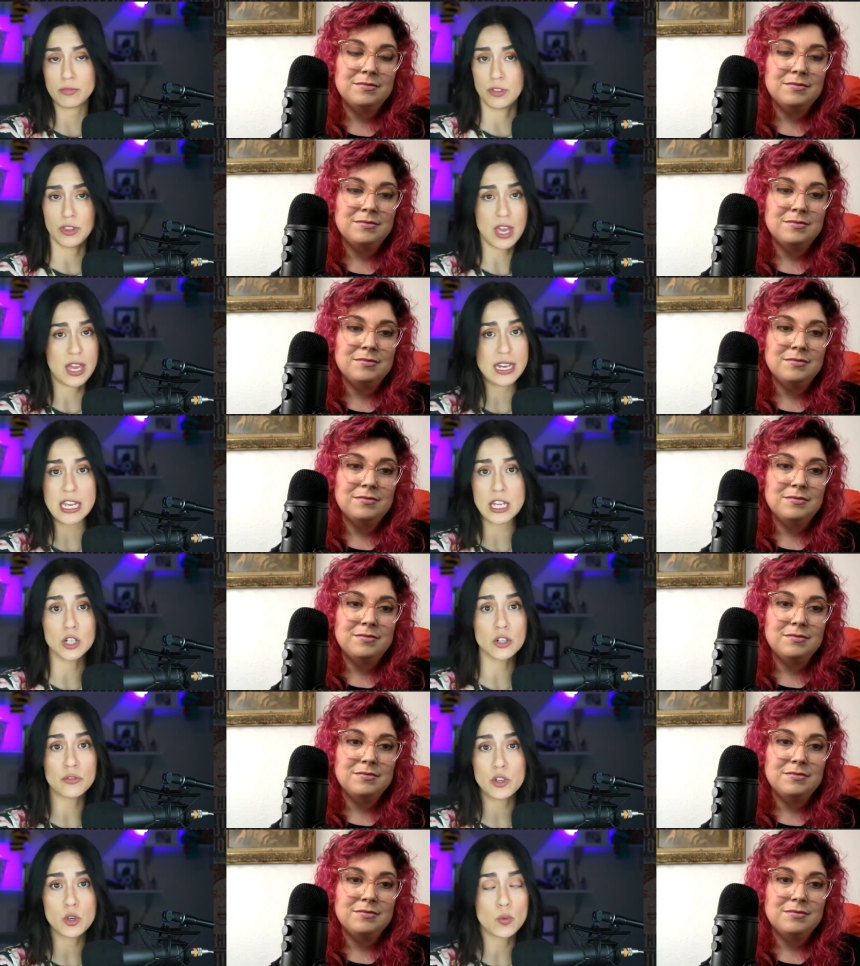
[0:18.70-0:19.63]
Speaker 1: an
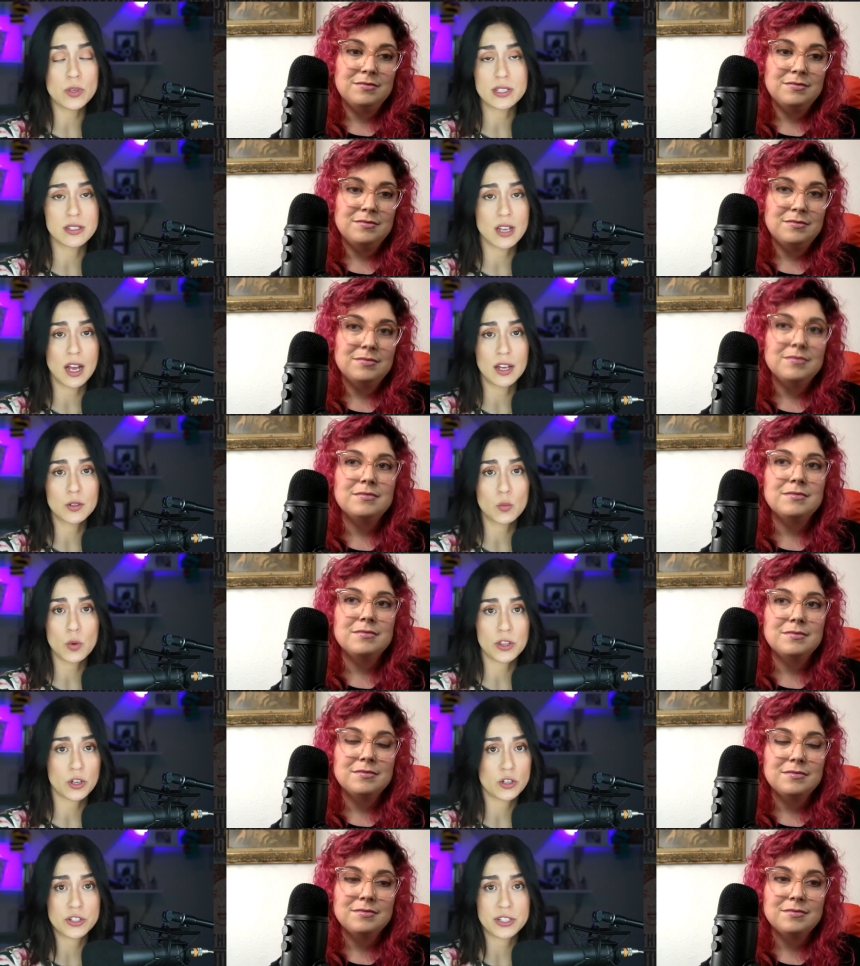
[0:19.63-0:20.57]
interview was done
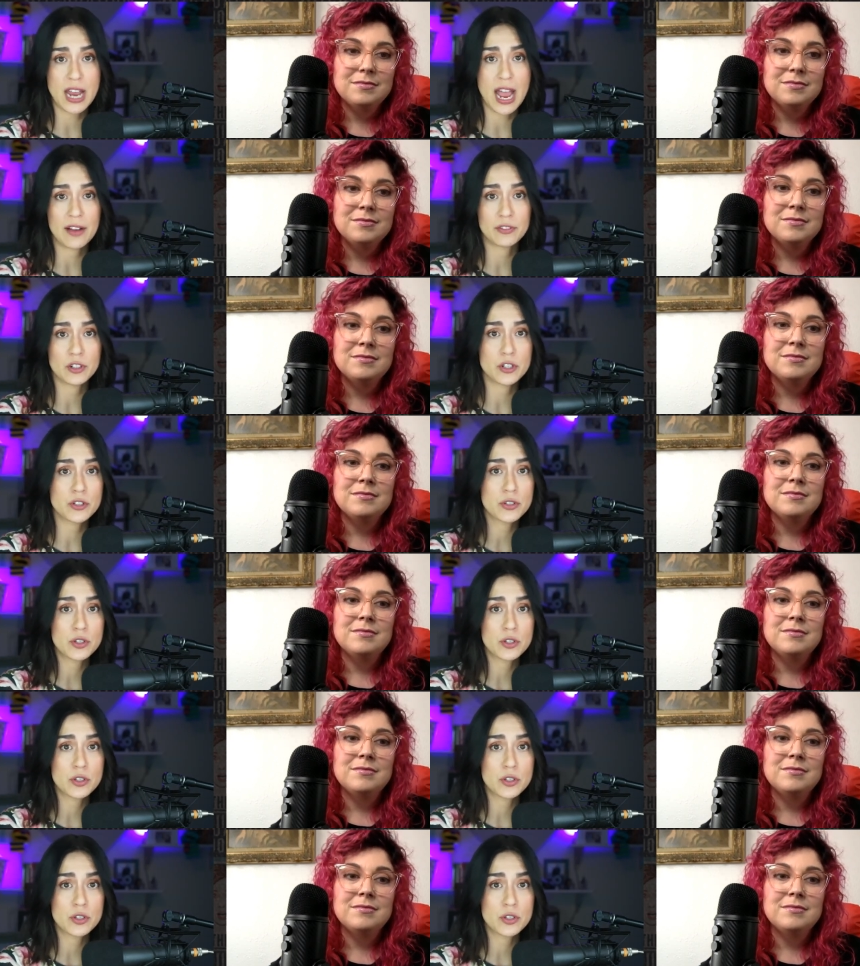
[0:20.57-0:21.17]
with her staffers